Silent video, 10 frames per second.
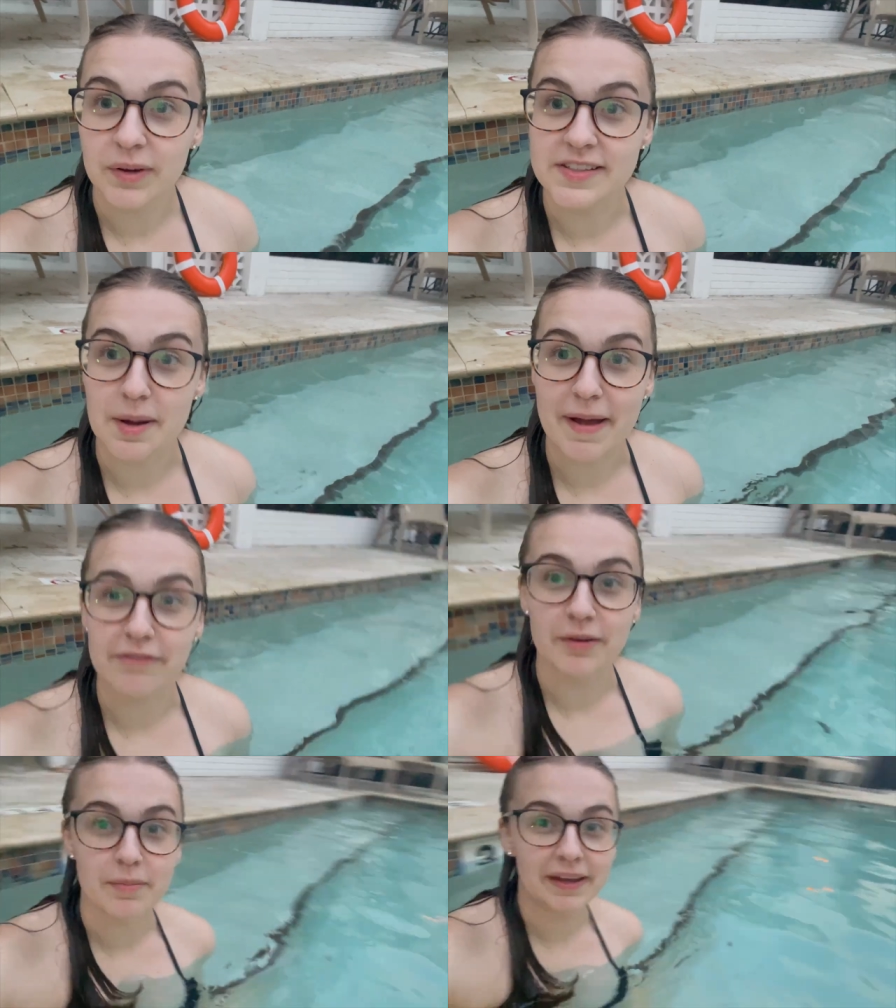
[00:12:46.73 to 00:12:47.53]
just got back
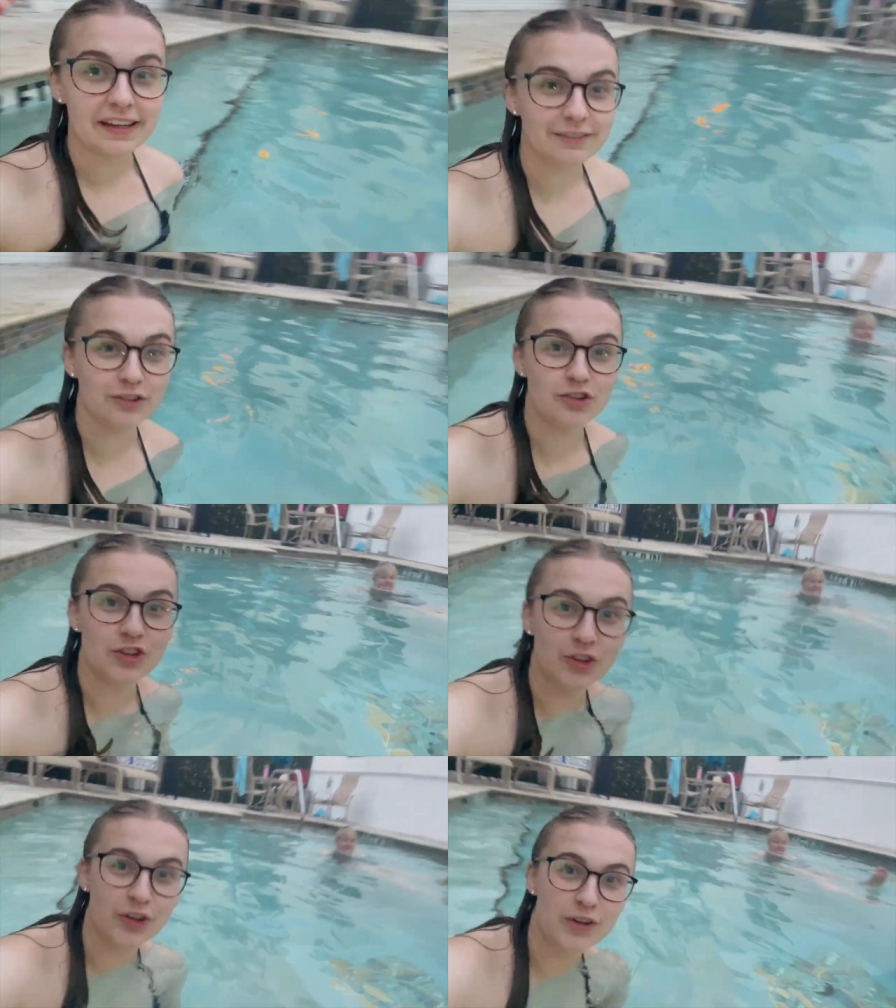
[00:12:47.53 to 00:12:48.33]
from the beach.
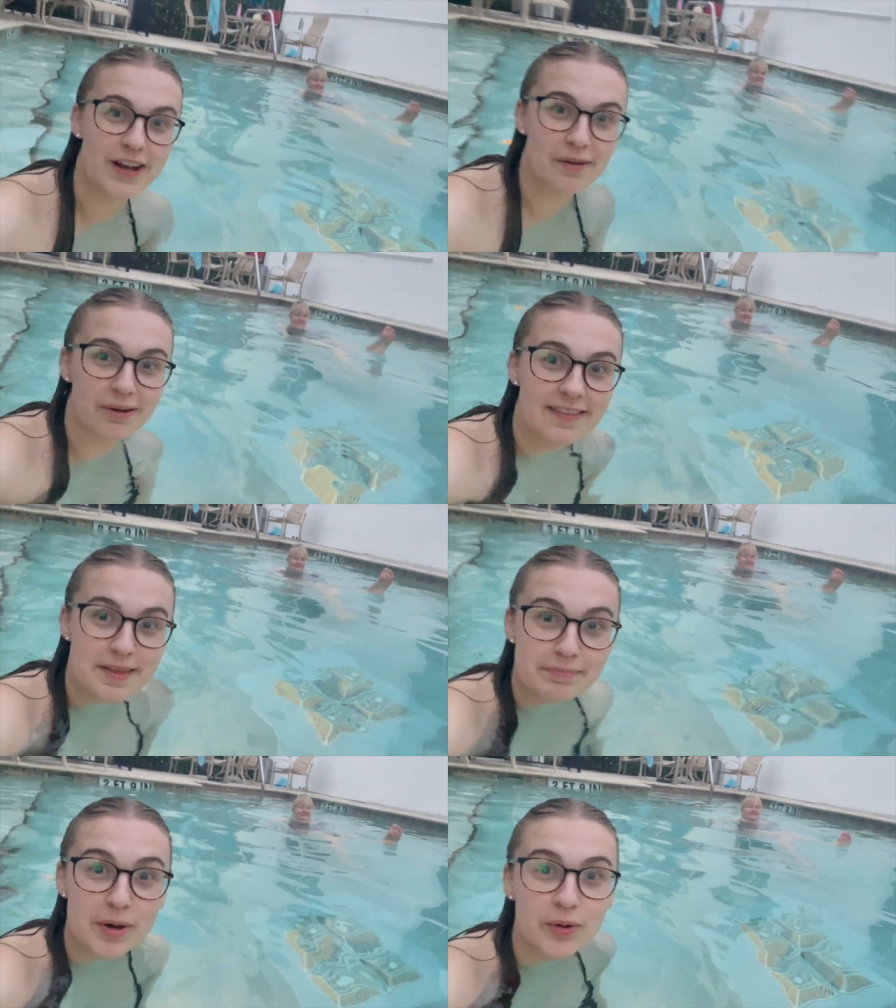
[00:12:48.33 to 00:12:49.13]
Now we're in the
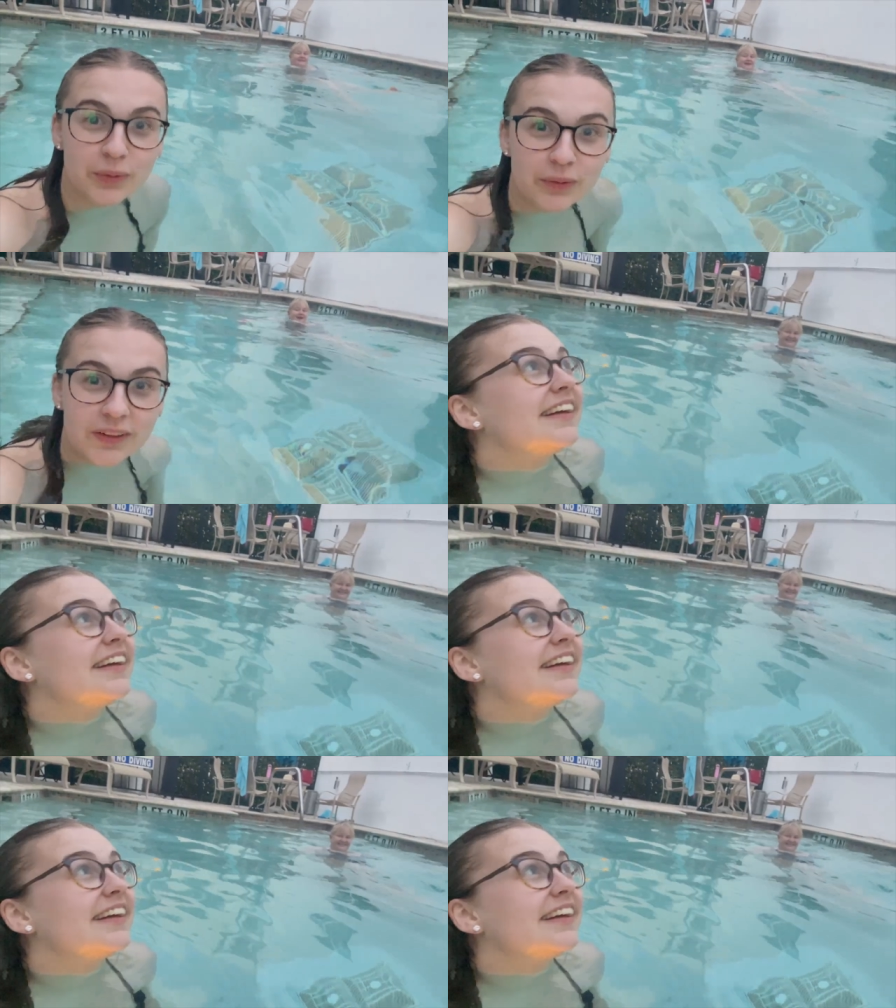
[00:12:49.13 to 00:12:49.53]
pool